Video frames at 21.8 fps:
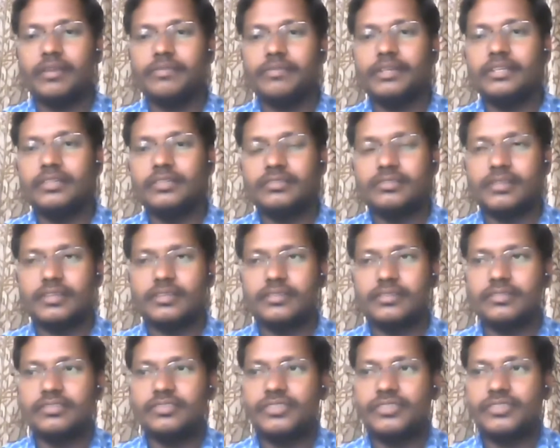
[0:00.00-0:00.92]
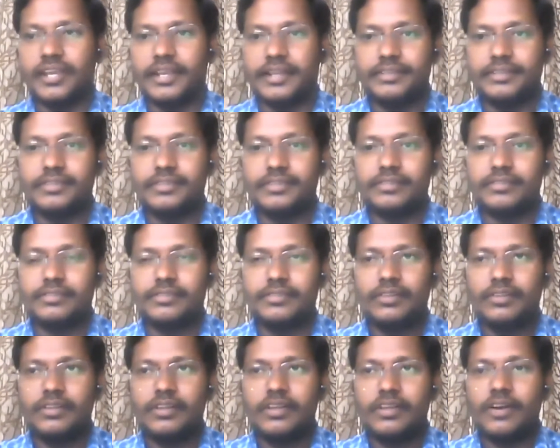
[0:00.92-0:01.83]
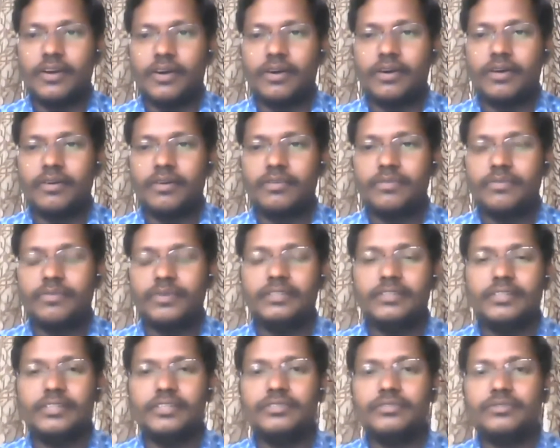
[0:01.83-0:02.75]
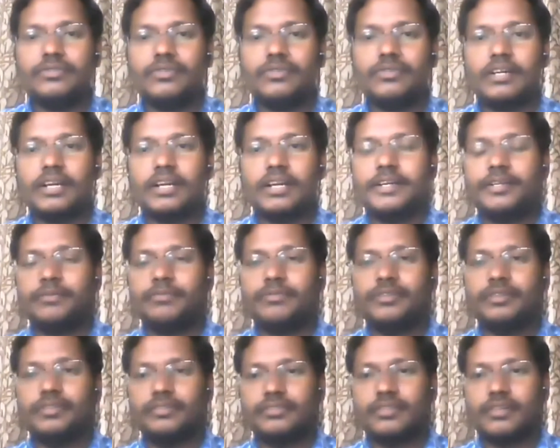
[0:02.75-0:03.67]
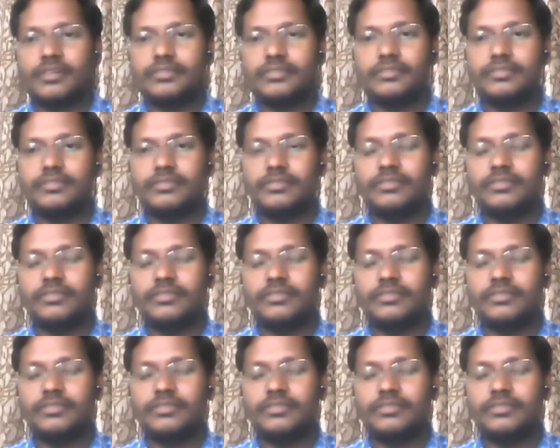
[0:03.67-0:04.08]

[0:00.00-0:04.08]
when instructions changes, or when there is no clarity about instructions,